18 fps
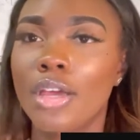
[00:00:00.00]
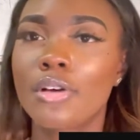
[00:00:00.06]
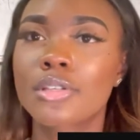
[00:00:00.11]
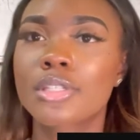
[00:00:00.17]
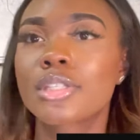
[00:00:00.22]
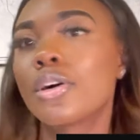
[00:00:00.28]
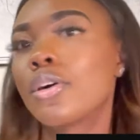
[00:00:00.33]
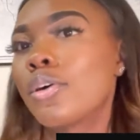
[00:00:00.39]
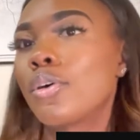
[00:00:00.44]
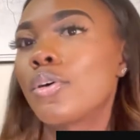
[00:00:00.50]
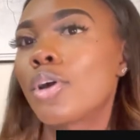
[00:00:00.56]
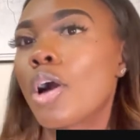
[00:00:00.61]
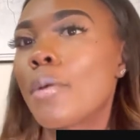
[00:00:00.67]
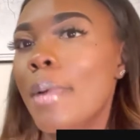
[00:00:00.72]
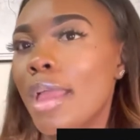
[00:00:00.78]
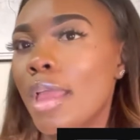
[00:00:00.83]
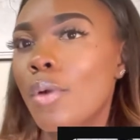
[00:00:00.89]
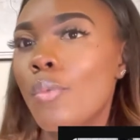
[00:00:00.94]
so go
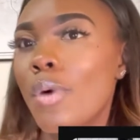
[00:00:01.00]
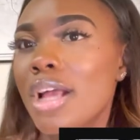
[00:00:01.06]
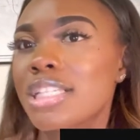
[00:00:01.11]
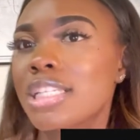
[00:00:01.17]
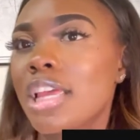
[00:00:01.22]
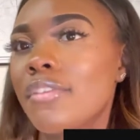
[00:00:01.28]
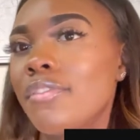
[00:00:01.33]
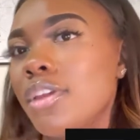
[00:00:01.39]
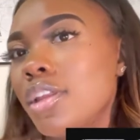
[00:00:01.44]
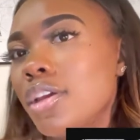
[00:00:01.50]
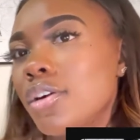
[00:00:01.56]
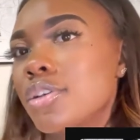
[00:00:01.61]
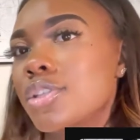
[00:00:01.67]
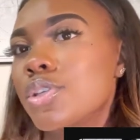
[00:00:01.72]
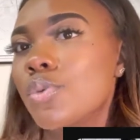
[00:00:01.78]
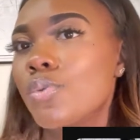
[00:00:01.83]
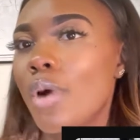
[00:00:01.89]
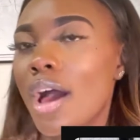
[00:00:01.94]
back and watch that video
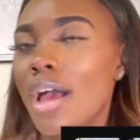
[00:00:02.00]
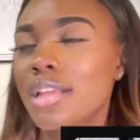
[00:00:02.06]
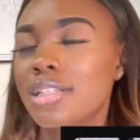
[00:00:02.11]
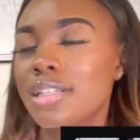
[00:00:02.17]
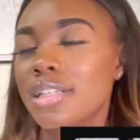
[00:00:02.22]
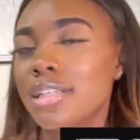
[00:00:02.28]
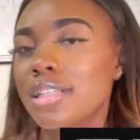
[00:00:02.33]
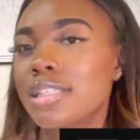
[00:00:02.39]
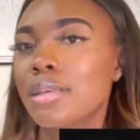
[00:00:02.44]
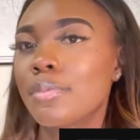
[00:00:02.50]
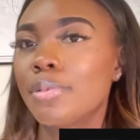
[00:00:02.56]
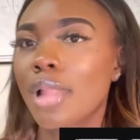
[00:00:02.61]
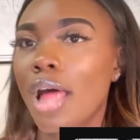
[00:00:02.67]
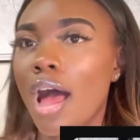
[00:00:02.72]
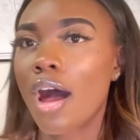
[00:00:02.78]
to watch the supply